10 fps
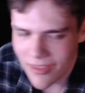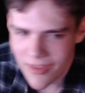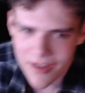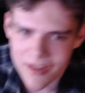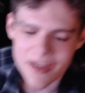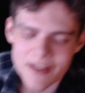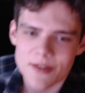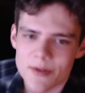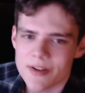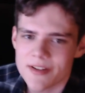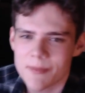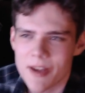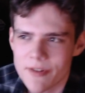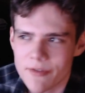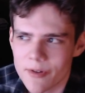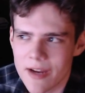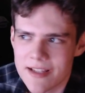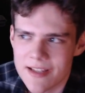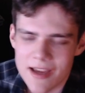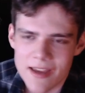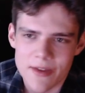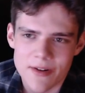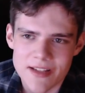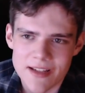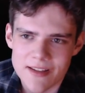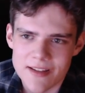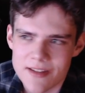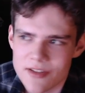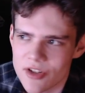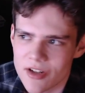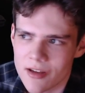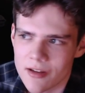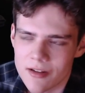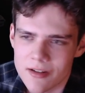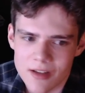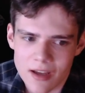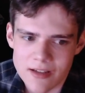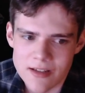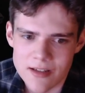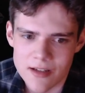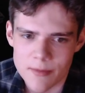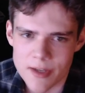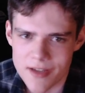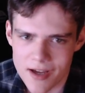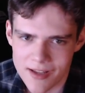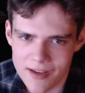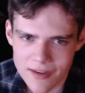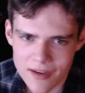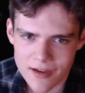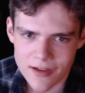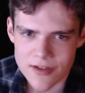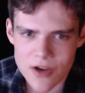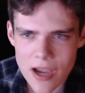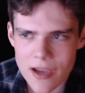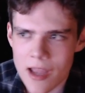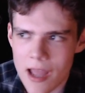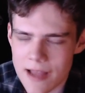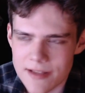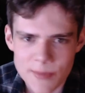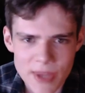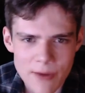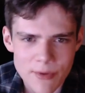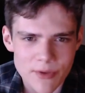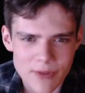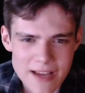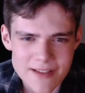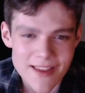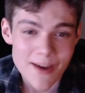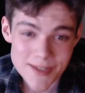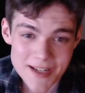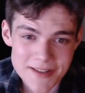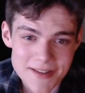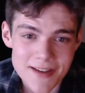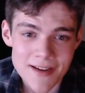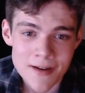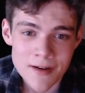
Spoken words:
Yeah, so there was some leftover rice, and there was like this chicken, like tikka masala thing, and so I had some of that with the rice, and that was tasty.